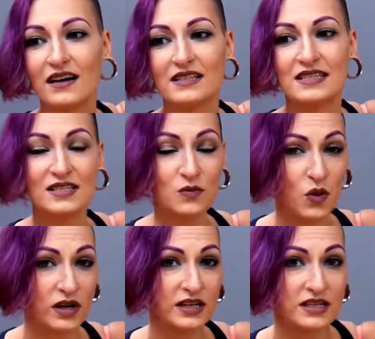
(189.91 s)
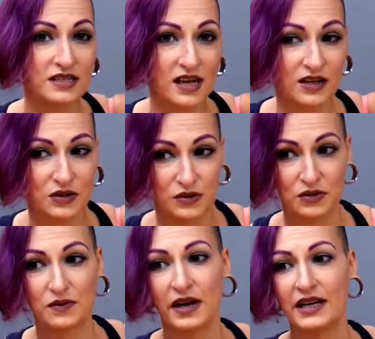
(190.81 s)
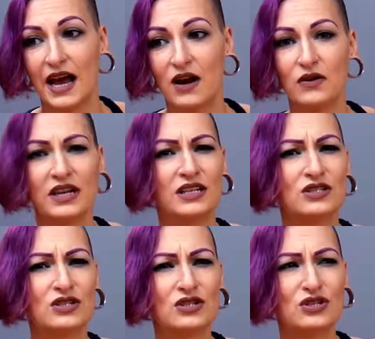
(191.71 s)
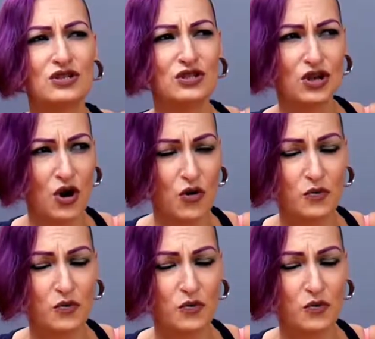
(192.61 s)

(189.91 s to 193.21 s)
Season 1 is on Hulu right now, and it's so